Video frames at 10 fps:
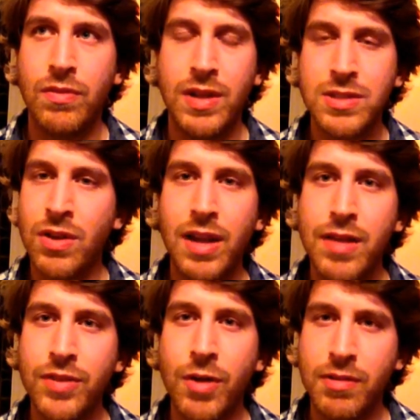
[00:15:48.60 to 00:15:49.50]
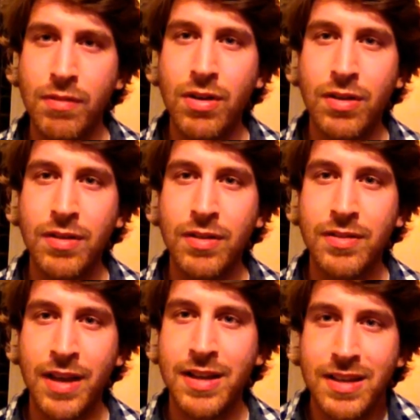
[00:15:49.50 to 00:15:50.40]
That's not life going wrong.
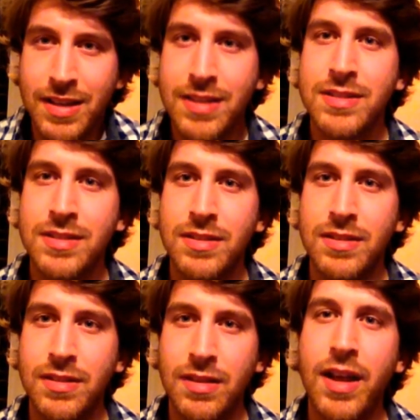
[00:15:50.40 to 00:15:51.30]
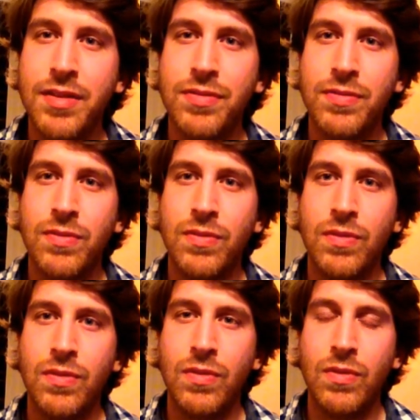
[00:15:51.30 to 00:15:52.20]
That is life.
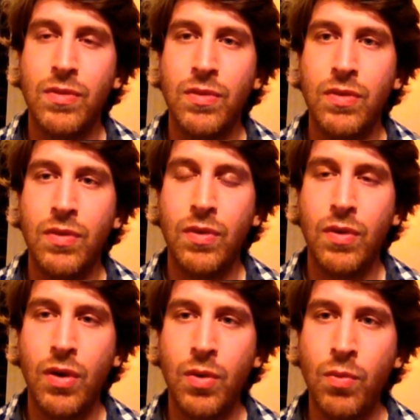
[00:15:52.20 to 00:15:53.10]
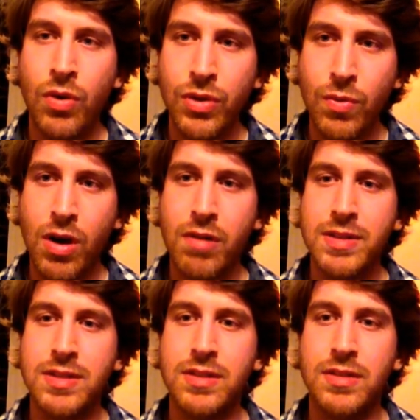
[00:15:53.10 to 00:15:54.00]
And what you are
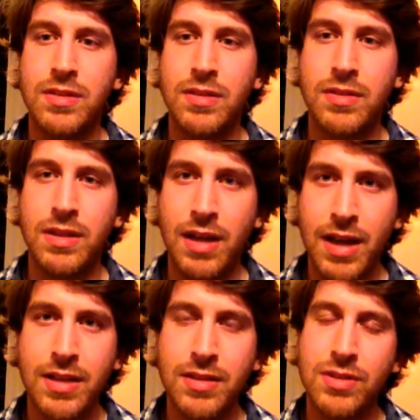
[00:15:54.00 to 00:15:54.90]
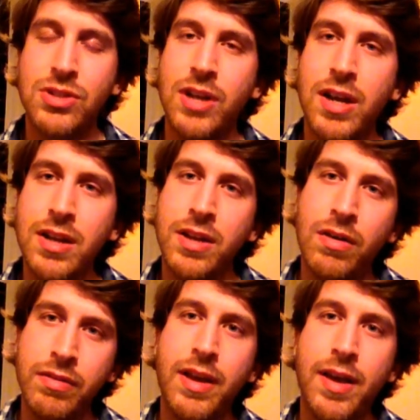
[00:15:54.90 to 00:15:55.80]
is the light that's shining
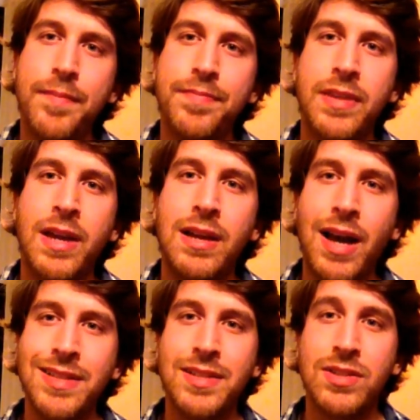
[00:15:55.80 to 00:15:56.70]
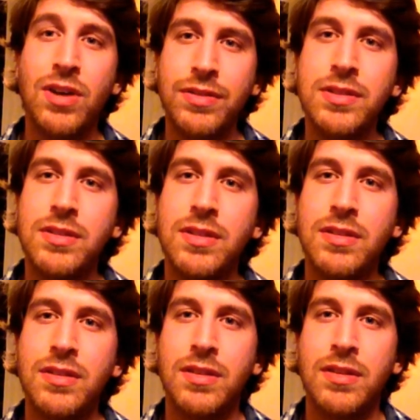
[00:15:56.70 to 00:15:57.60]
on that. That light is
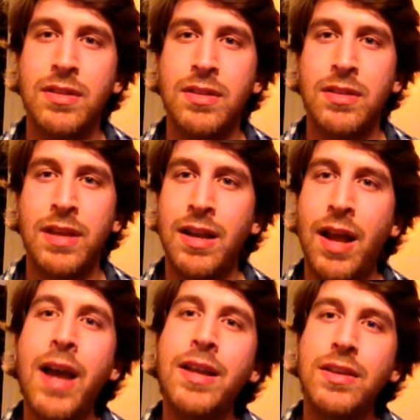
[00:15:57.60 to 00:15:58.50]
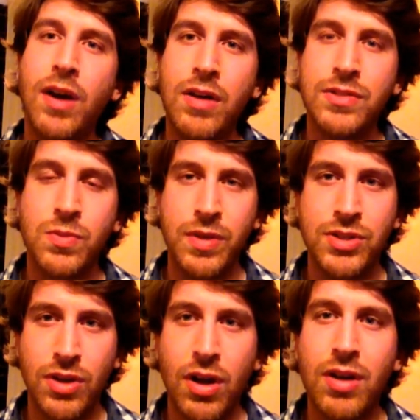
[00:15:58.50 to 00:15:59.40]
constant. That light can't
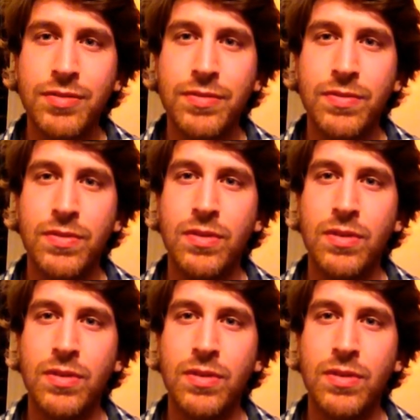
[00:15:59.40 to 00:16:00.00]
switch off.